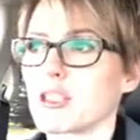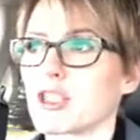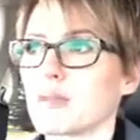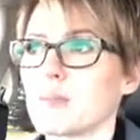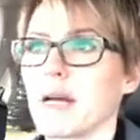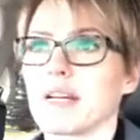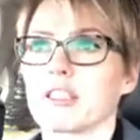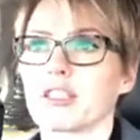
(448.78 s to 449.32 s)

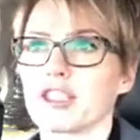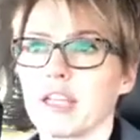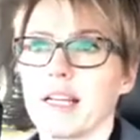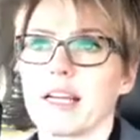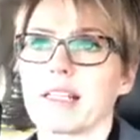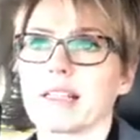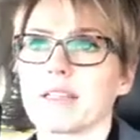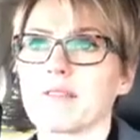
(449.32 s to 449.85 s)
better
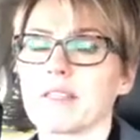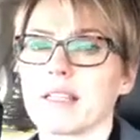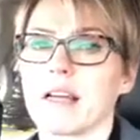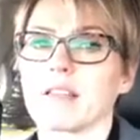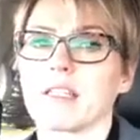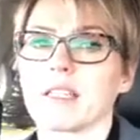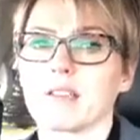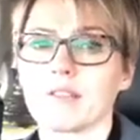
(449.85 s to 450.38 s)
chance of
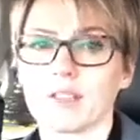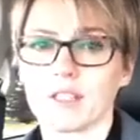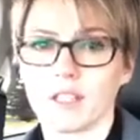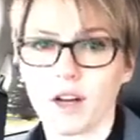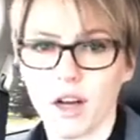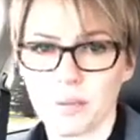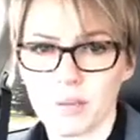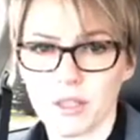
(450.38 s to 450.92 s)
selling for
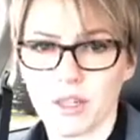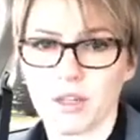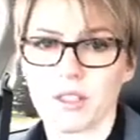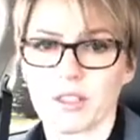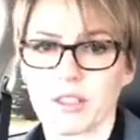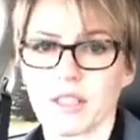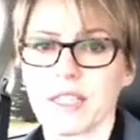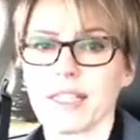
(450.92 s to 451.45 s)
top
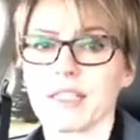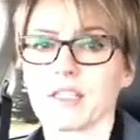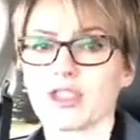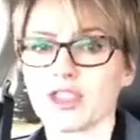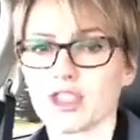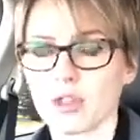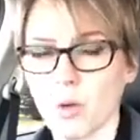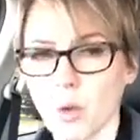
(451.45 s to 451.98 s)
dollar in a
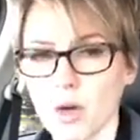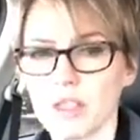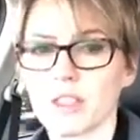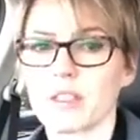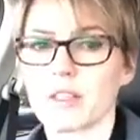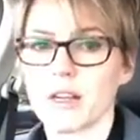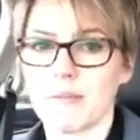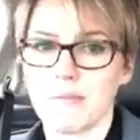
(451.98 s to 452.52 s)

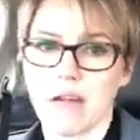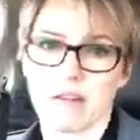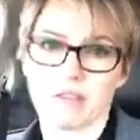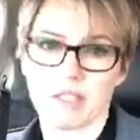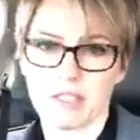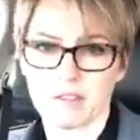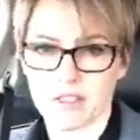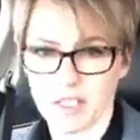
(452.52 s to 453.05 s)
shorter
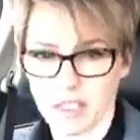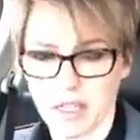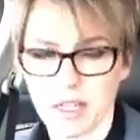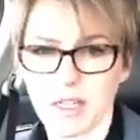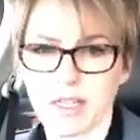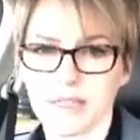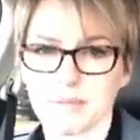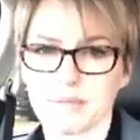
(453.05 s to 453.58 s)
amount of
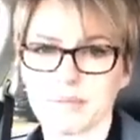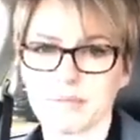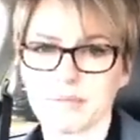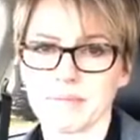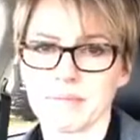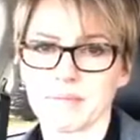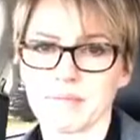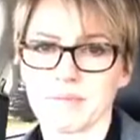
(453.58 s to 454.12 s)
time,
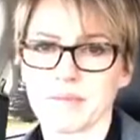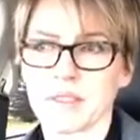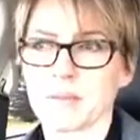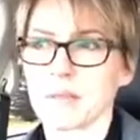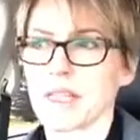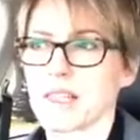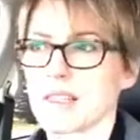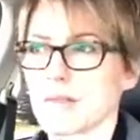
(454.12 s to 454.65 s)

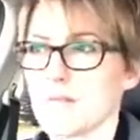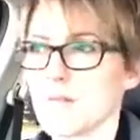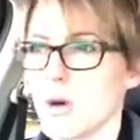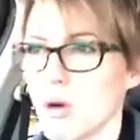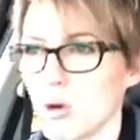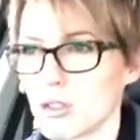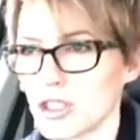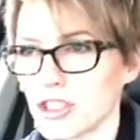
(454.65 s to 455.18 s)
because
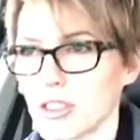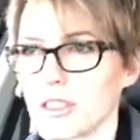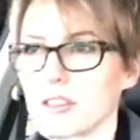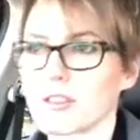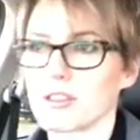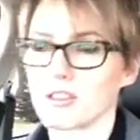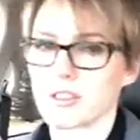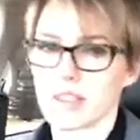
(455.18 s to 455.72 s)

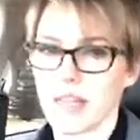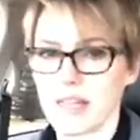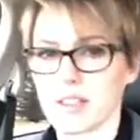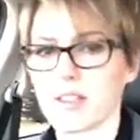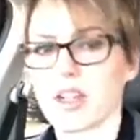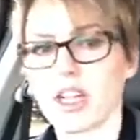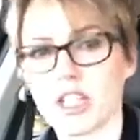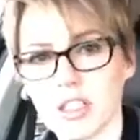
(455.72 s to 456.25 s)
emotion
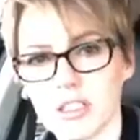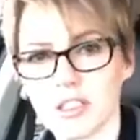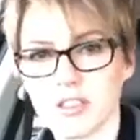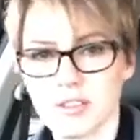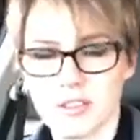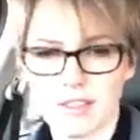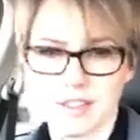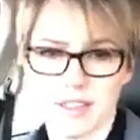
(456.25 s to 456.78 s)
creates
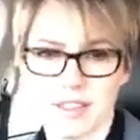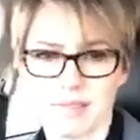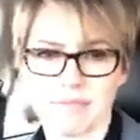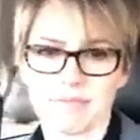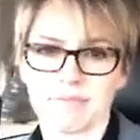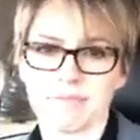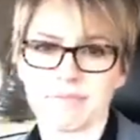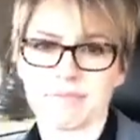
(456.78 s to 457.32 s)
urgency,
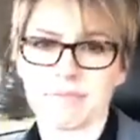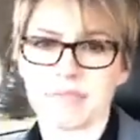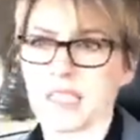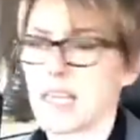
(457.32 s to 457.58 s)
and